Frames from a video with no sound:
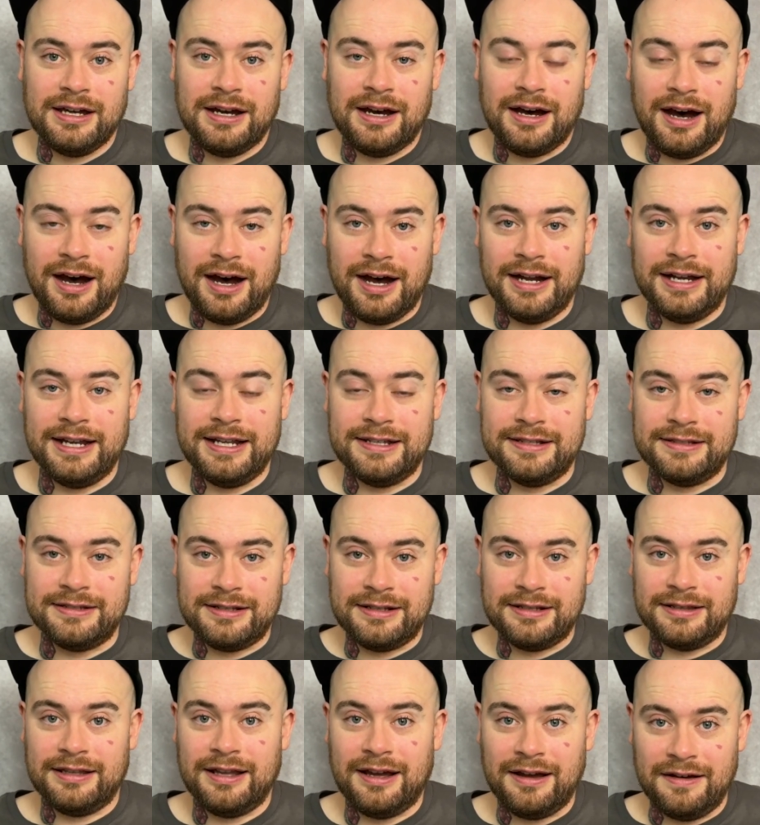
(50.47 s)
on his
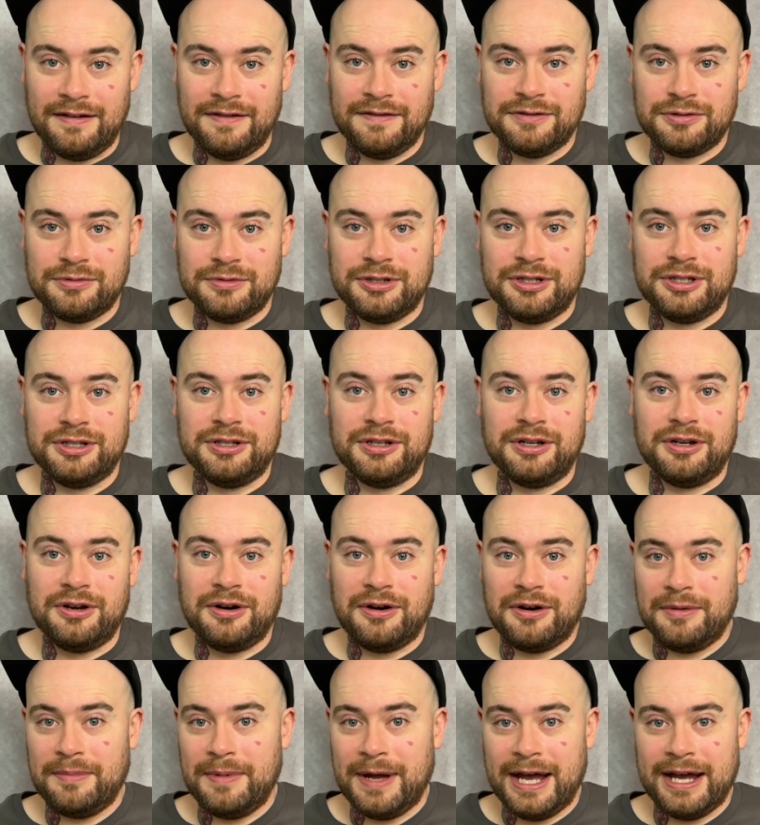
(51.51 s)
gloves, which is a
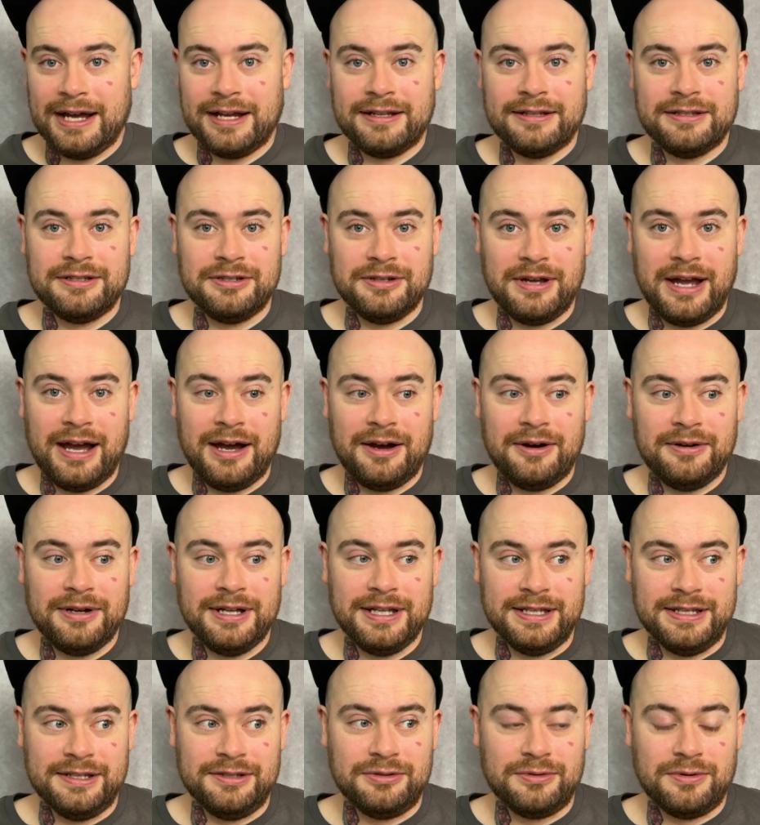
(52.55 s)
callback to how
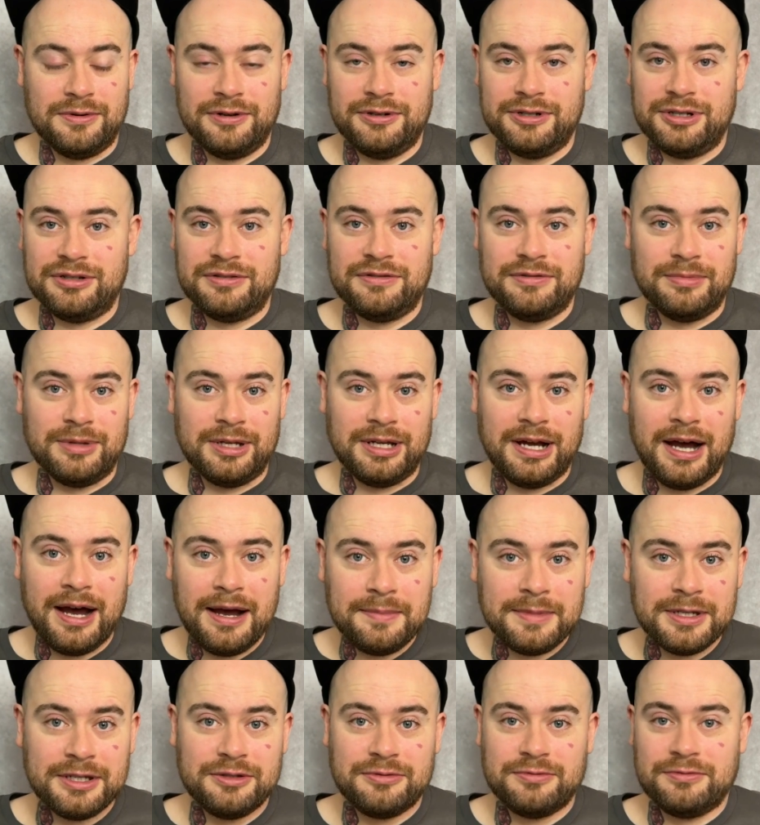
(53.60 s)
his origins from the
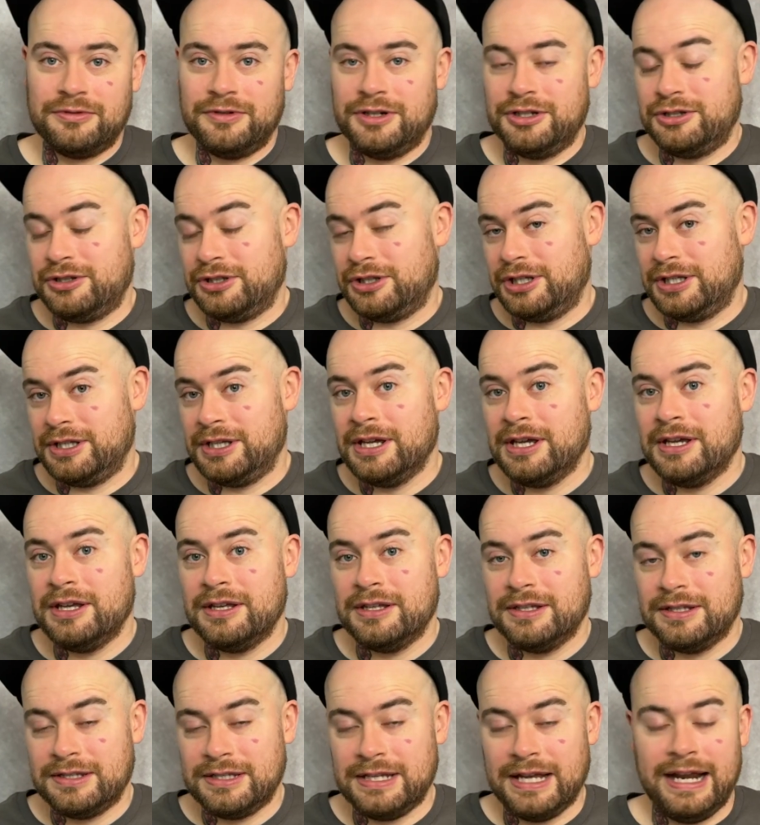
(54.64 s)
comics were originally
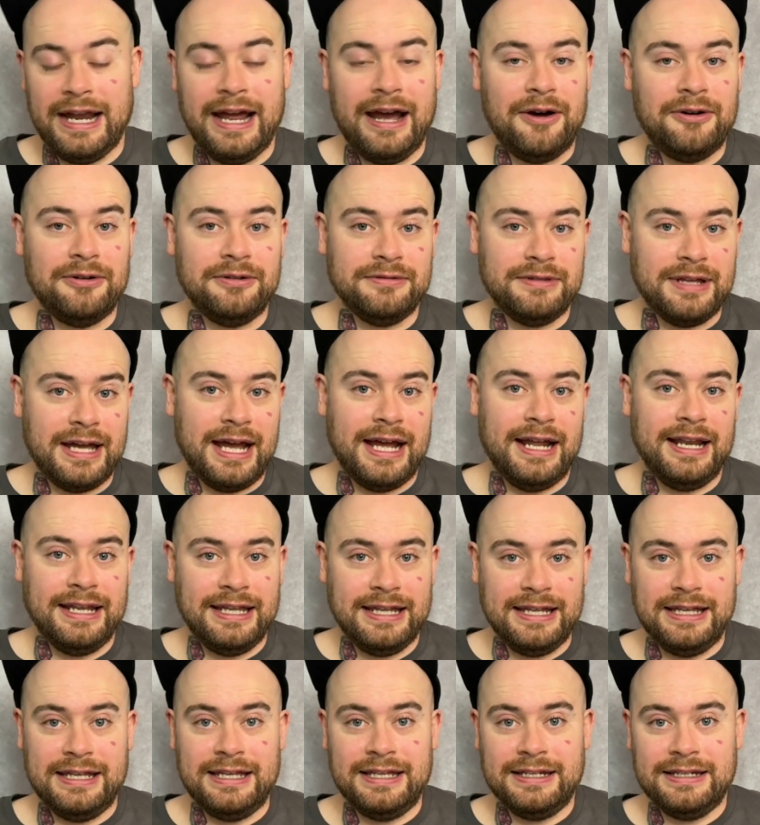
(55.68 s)
set out, that
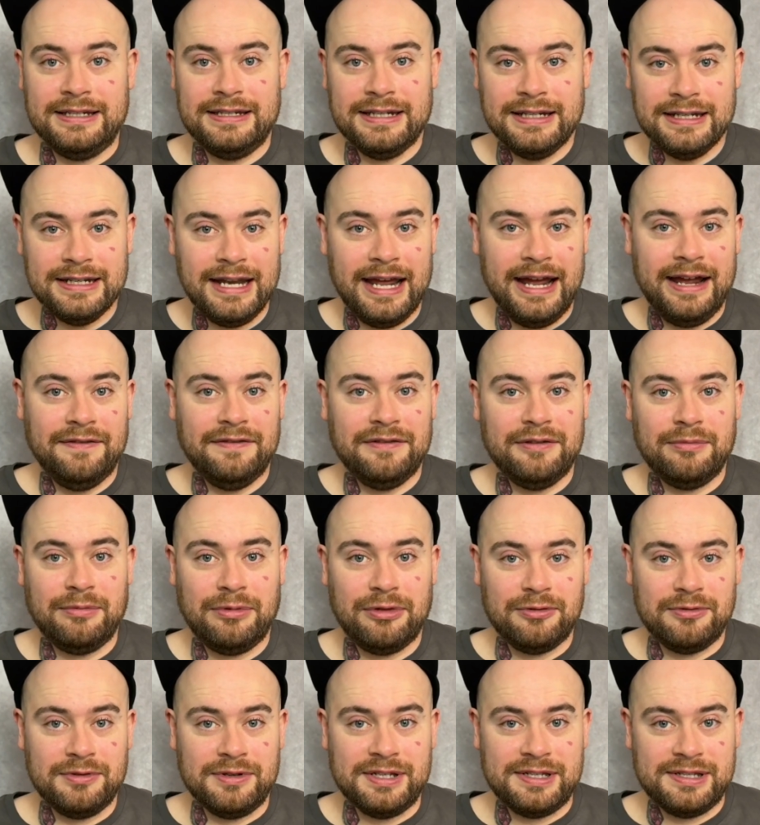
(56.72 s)
he didn't have them
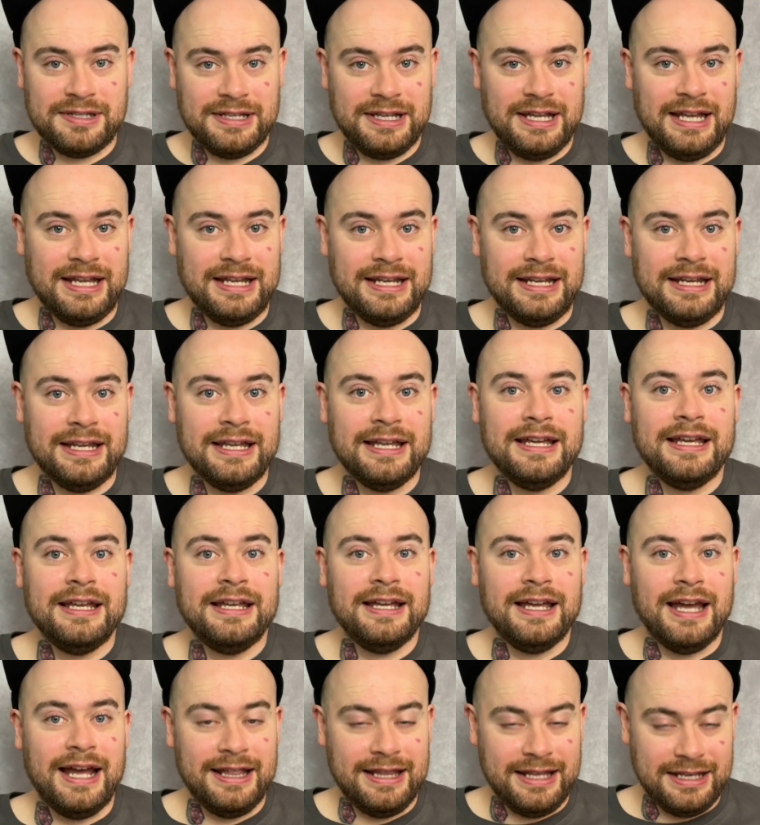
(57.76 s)
through his skin
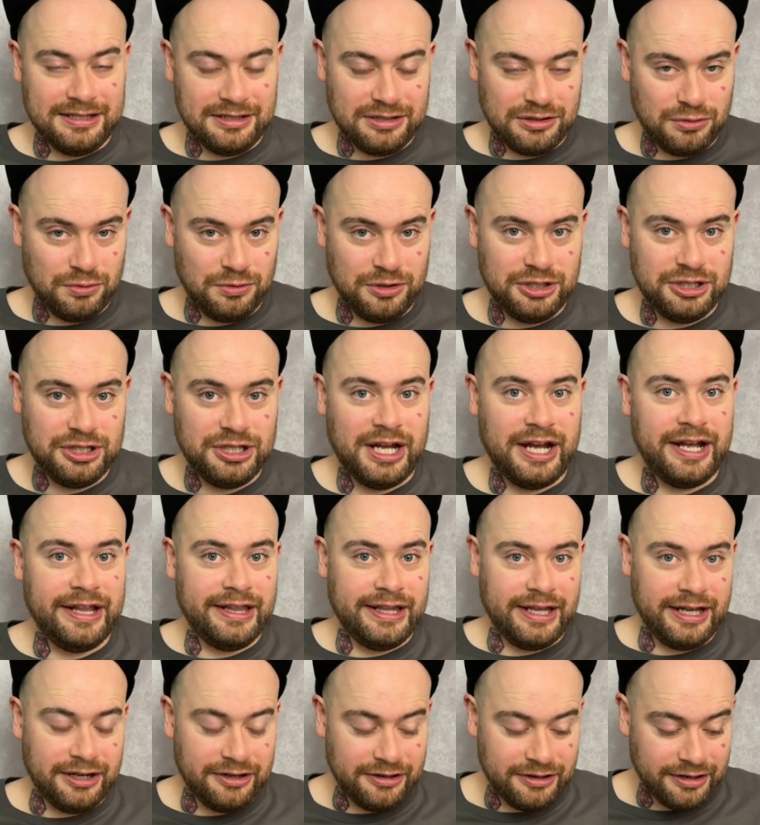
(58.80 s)
and they switched that
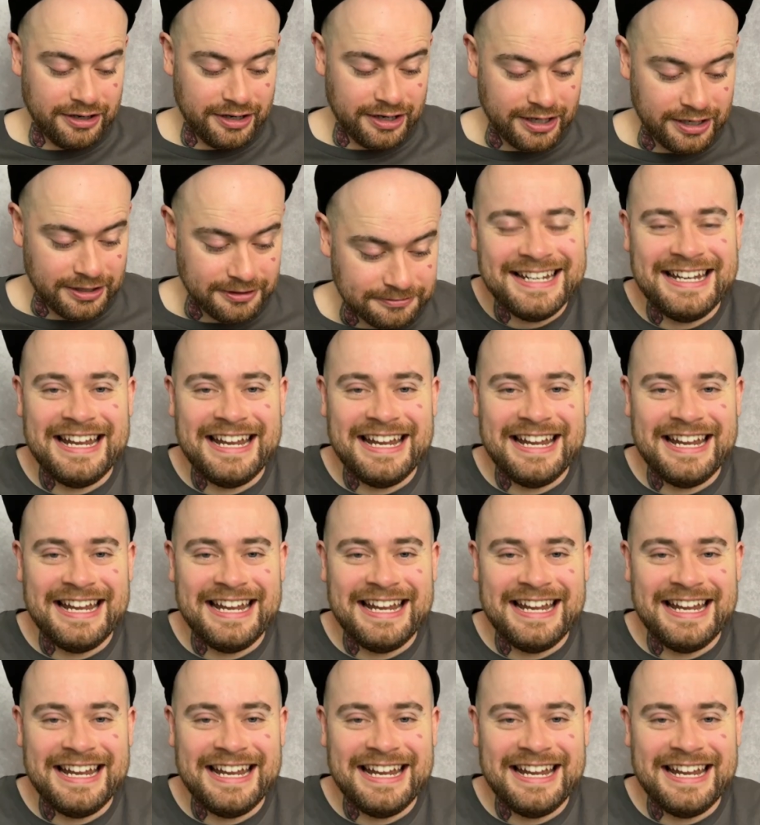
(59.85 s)
later on.